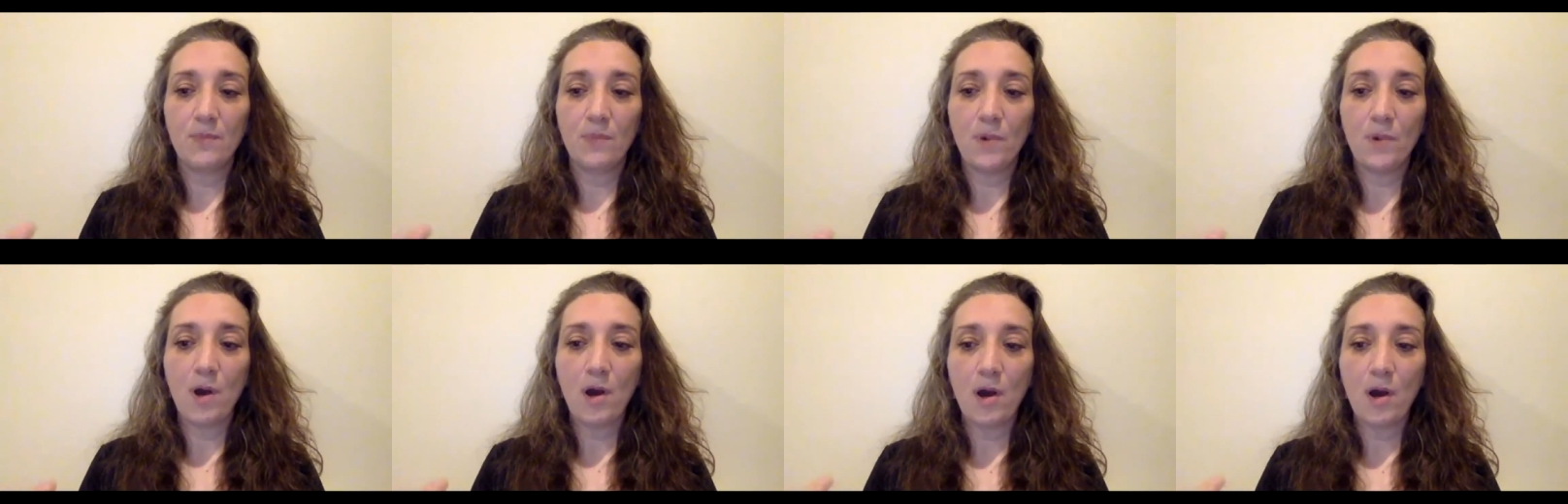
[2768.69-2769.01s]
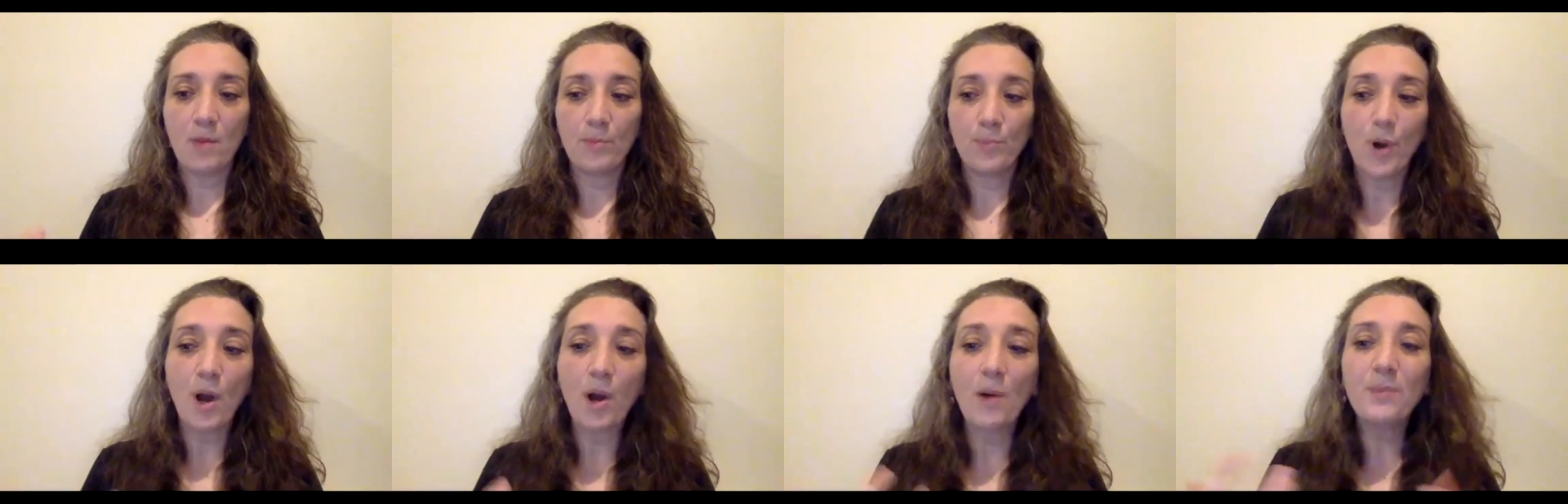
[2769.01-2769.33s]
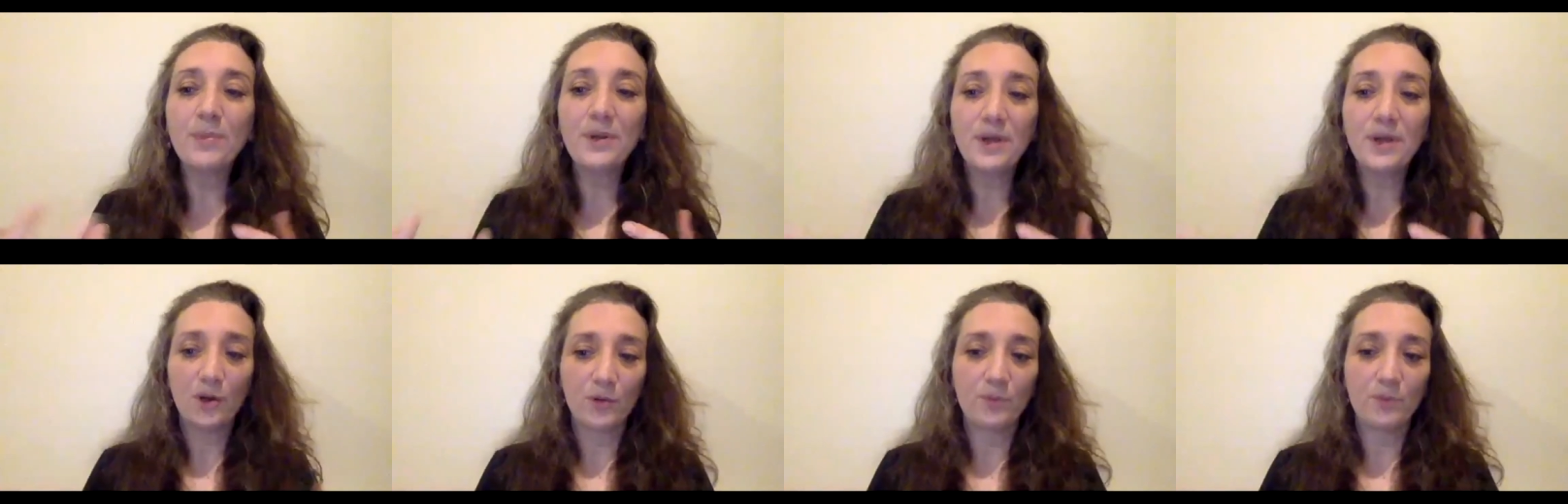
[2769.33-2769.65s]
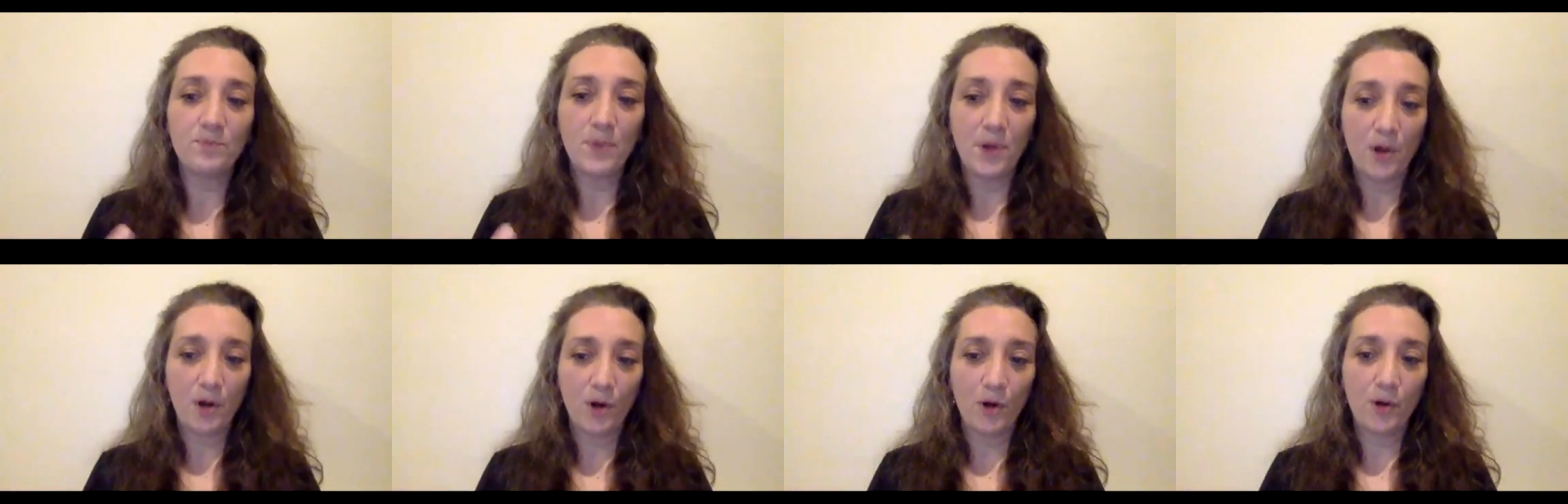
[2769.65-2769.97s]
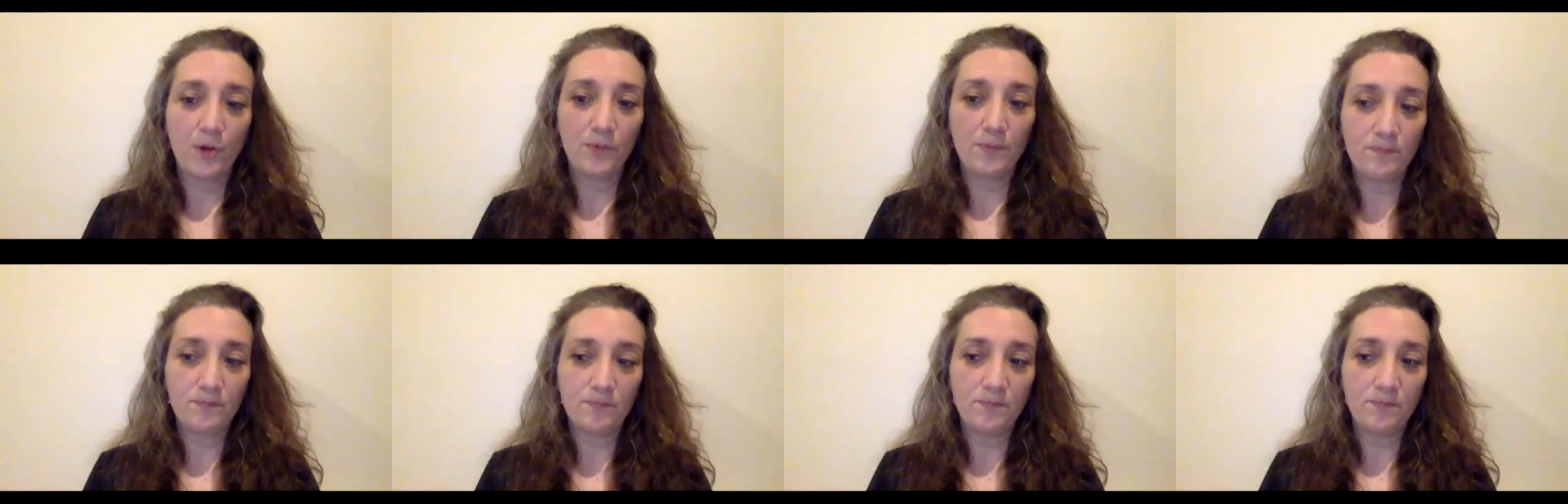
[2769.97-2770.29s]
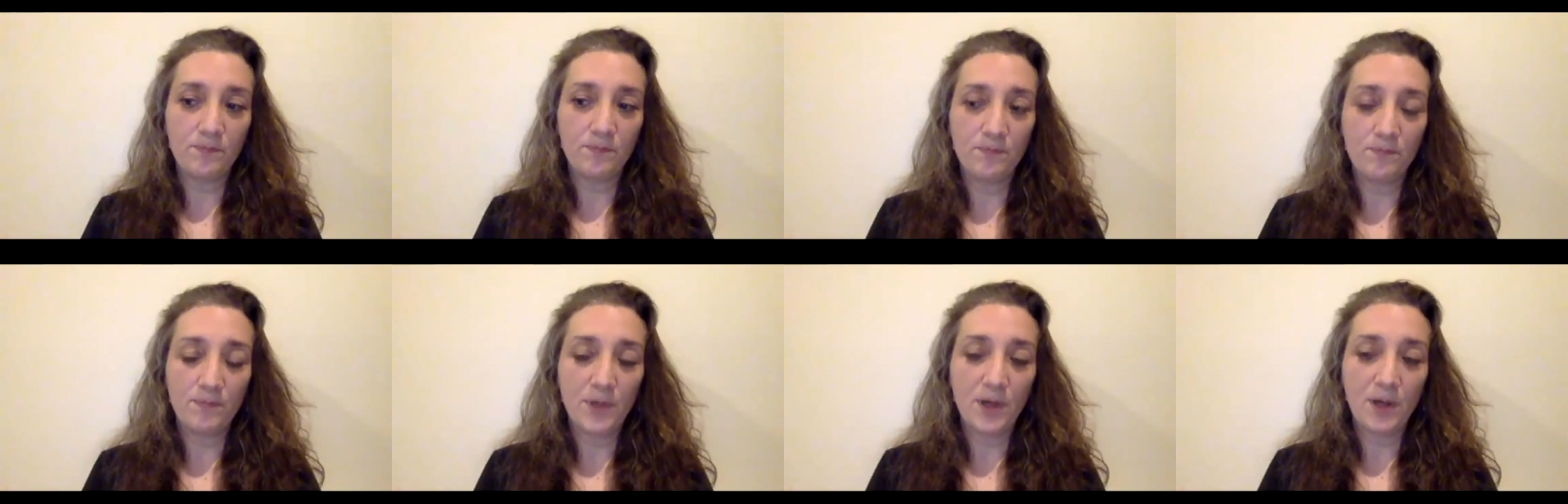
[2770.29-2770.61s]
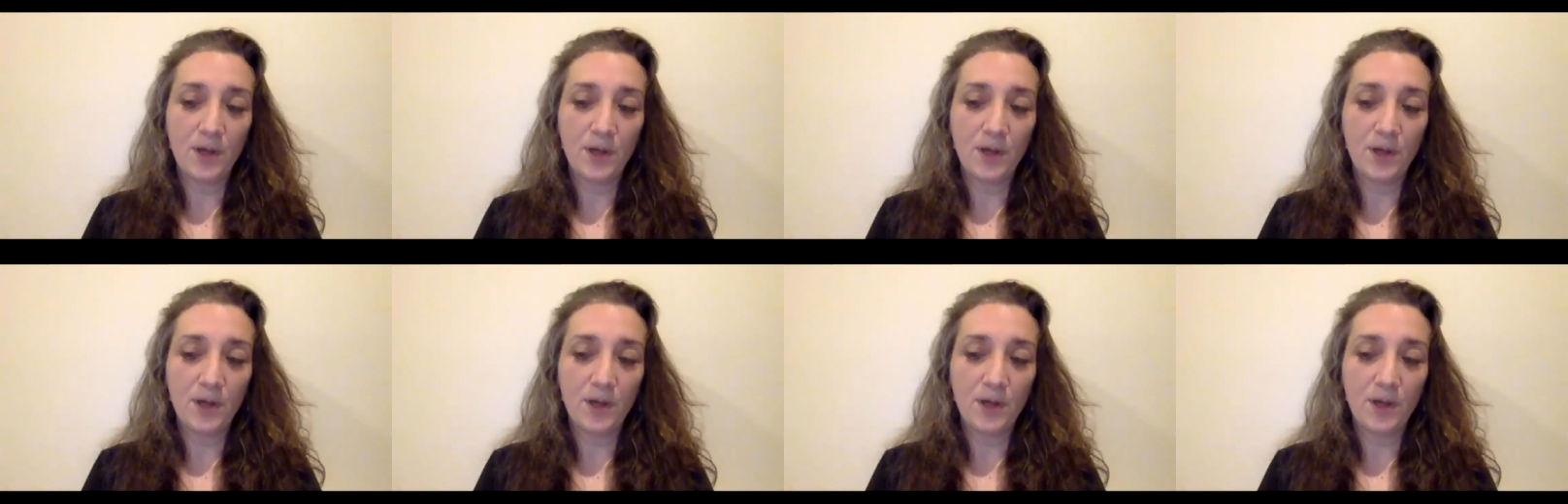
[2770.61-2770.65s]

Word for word: uh, probably are, are mm,